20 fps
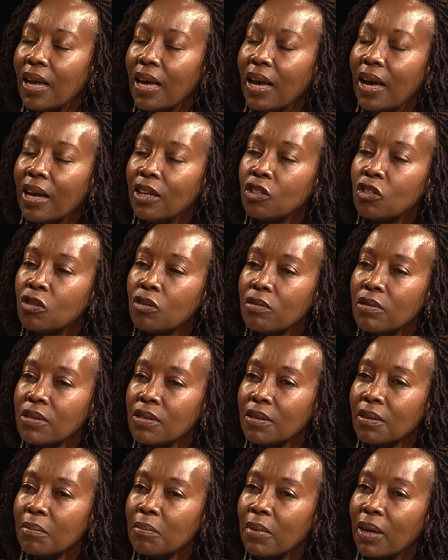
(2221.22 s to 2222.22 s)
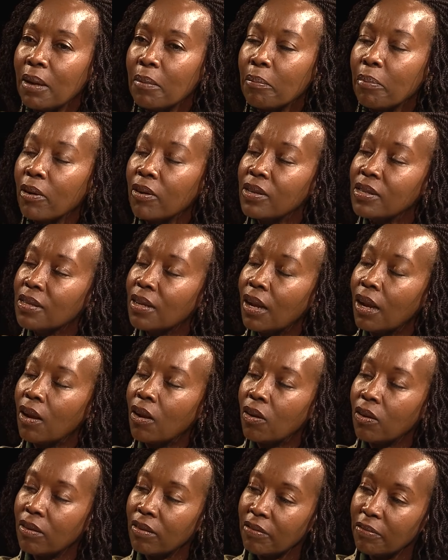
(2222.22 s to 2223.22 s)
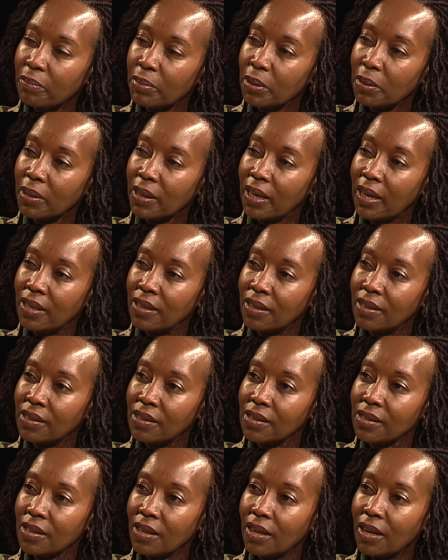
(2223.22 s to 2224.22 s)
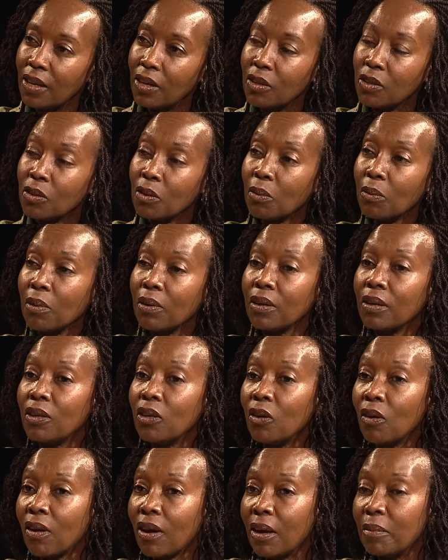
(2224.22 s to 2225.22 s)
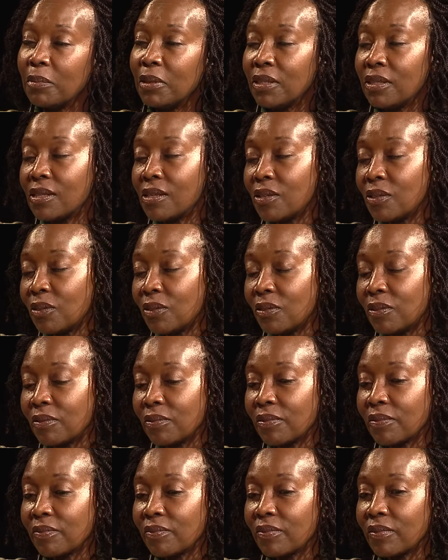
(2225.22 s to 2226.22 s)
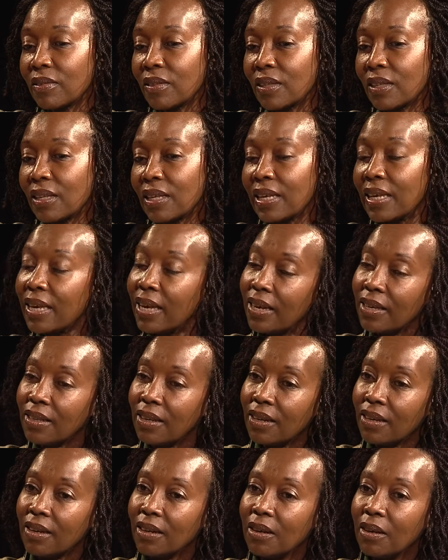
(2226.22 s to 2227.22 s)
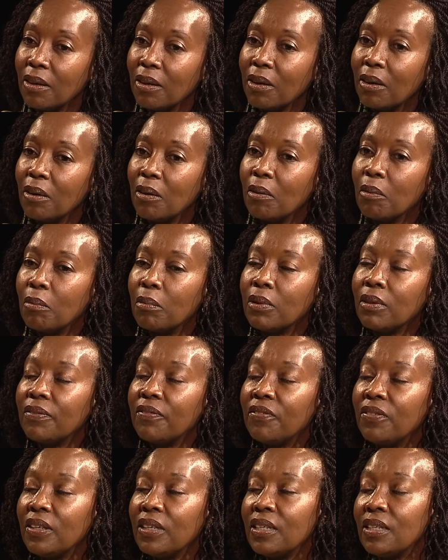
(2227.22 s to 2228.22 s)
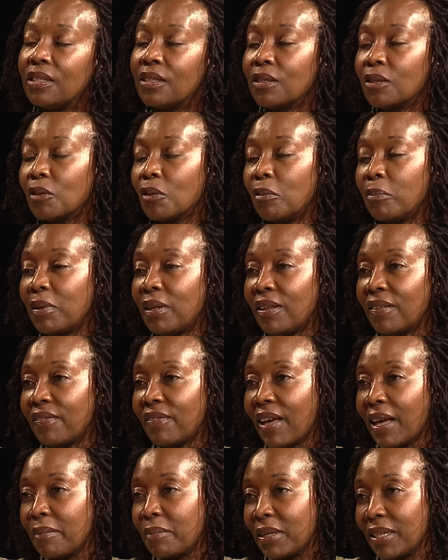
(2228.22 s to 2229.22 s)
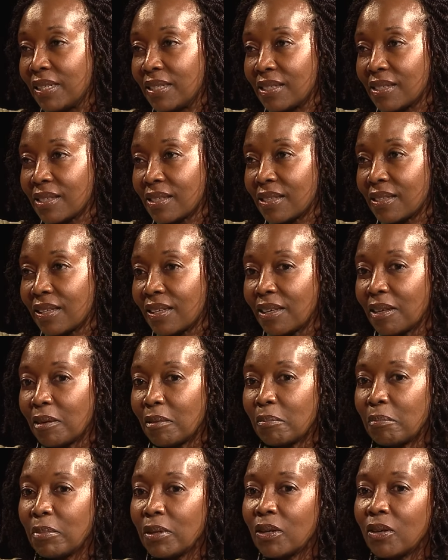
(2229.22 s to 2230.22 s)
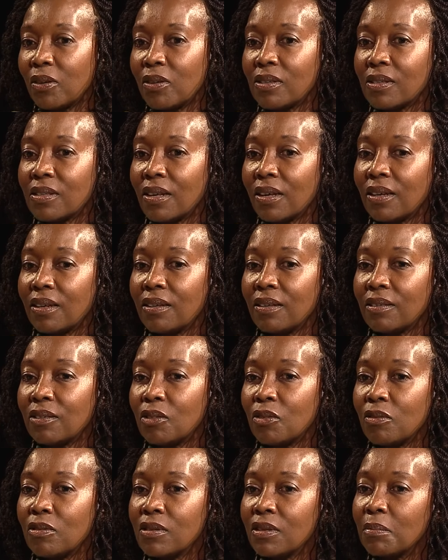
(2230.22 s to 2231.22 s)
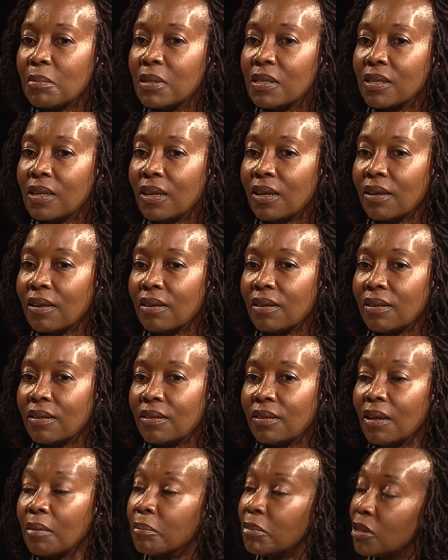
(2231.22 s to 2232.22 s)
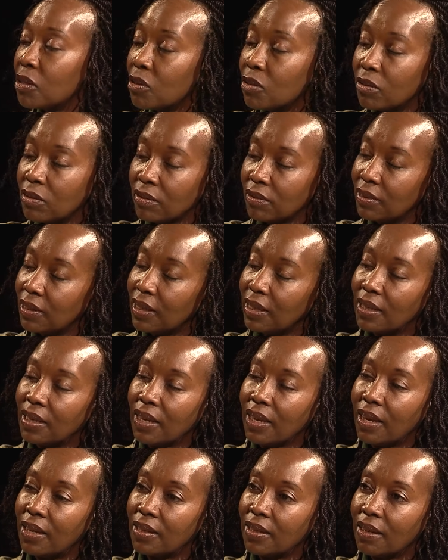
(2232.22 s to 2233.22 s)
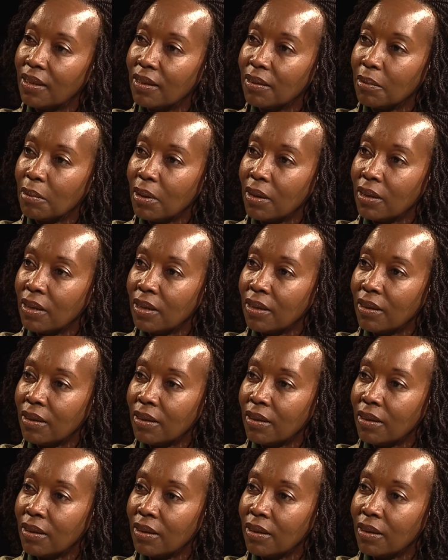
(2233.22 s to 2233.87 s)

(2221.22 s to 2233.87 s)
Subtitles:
And tourism employs a lot of Kenyans. So your coming to Kenya will feed so many families, because tourism is number 2 in Kenya, and